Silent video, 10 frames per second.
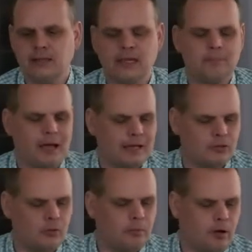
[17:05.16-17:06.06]
the
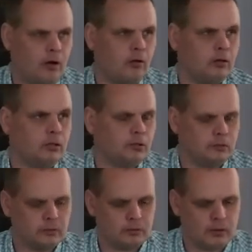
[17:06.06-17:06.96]
Apostle Paul
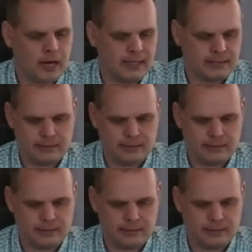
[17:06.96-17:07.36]
write?